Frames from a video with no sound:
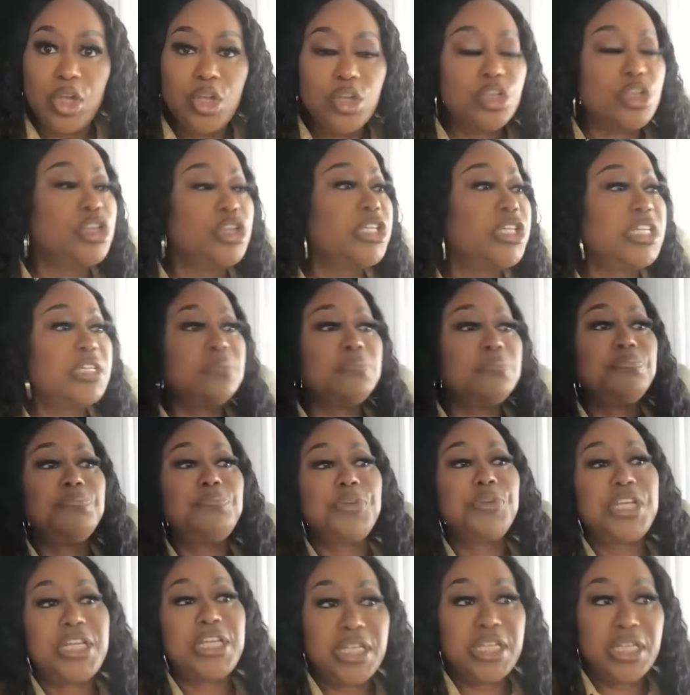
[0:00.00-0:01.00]
Could it
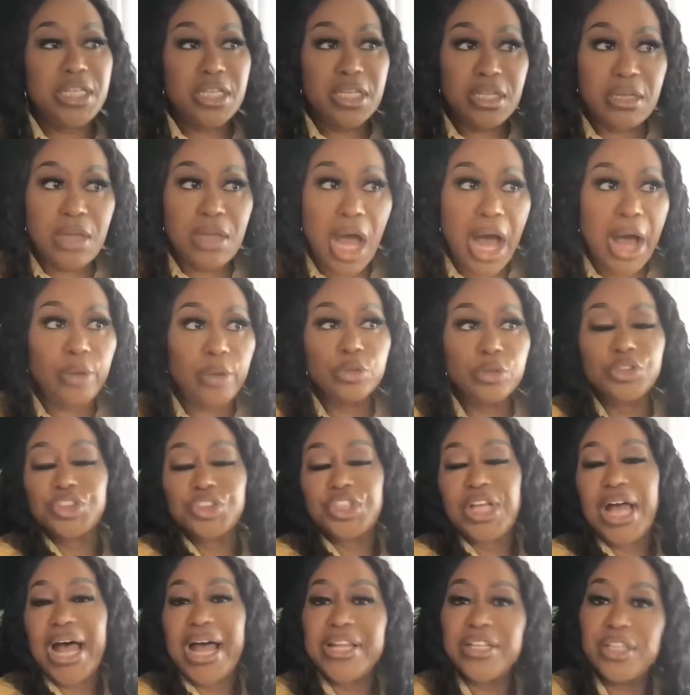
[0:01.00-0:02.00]
be
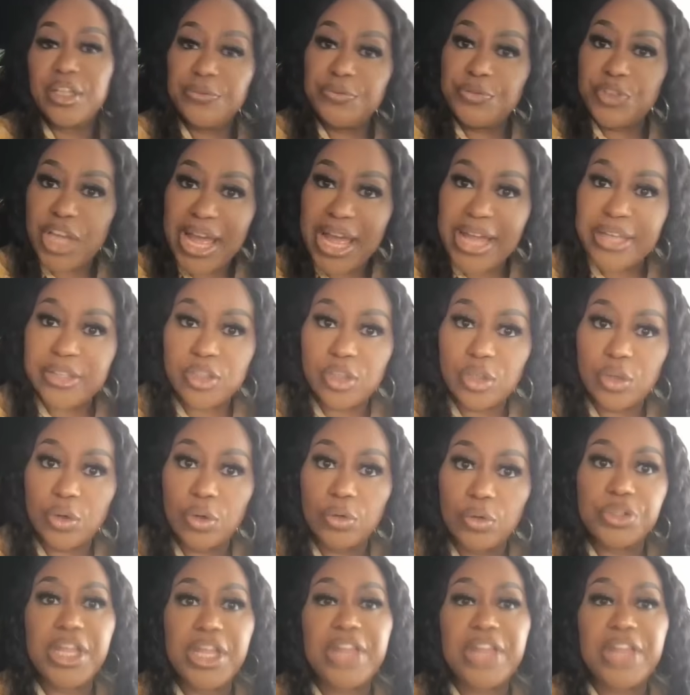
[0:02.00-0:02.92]
outside of Daniel